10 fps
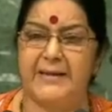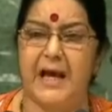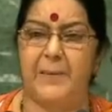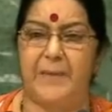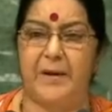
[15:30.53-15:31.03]

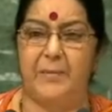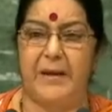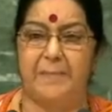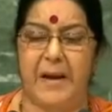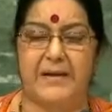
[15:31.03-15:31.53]
We took the
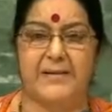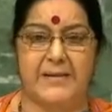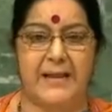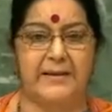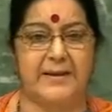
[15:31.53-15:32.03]
initiative
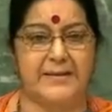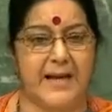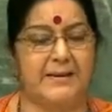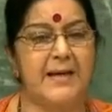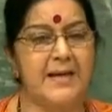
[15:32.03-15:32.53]
to
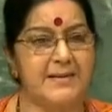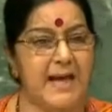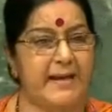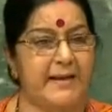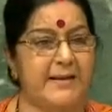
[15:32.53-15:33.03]
resolve
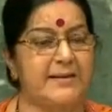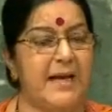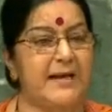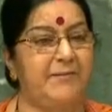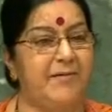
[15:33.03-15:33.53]
issues not
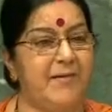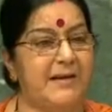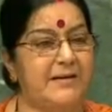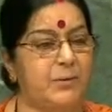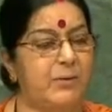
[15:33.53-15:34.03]
on the
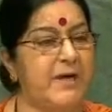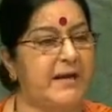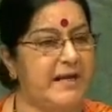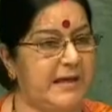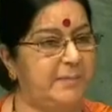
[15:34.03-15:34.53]
basis of
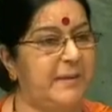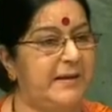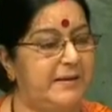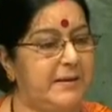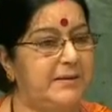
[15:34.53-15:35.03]
conditions,
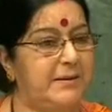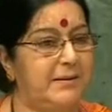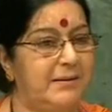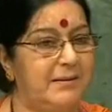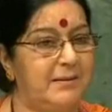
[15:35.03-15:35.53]

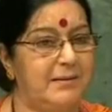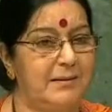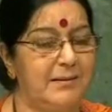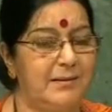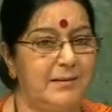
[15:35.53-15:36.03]
but on the
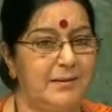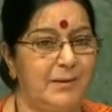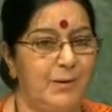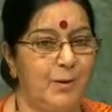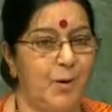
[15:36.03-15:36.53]
basis of
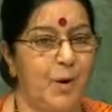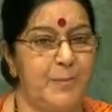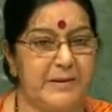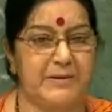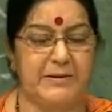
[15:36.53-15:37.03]
friendship. This
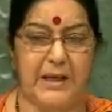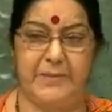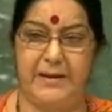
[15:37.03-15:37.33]
is the truth.